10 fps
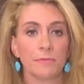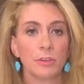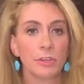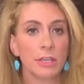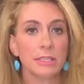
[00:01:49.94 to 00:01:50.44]

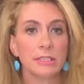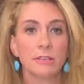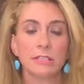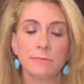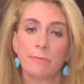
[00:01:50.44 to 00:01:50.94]
cook it
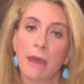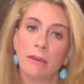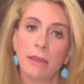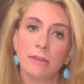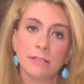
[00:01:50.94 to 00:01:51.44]
till it's
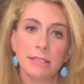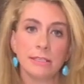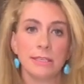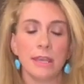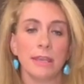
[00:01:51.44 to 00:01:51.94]
about al
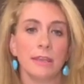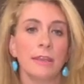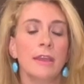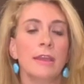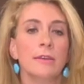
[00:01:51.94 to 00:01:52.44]
dente,
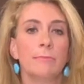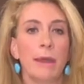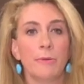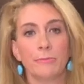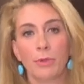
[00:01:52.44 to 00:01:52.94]

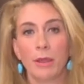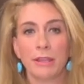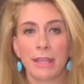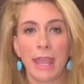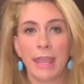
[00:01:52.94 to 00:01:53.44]
about
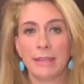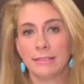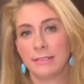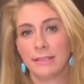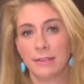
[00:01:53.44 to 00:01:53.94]
probably
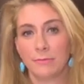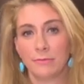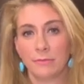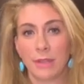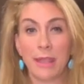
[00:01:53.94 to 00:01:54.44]

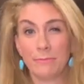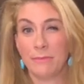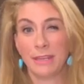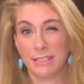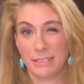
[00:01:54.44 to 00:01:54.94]
8
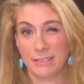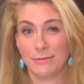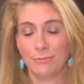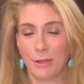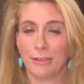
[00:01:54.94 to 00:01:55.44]
minutes,
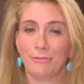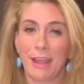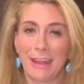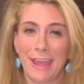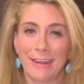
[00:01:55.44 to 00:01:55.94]
probably
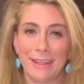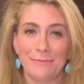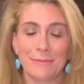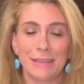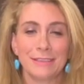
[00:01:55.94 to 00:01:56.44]
right at
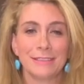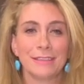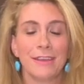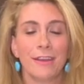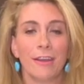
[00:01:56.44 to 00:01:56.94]
8 minutes.
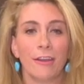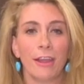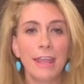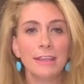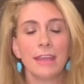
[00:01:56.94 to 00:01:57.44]
All
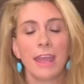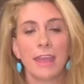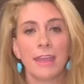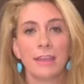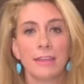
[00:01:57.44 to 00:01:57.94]
right,
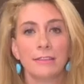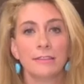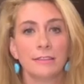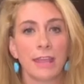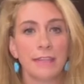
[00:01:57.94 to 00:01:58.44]

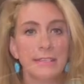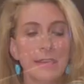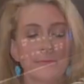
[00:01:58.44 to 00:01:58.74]
and that's it.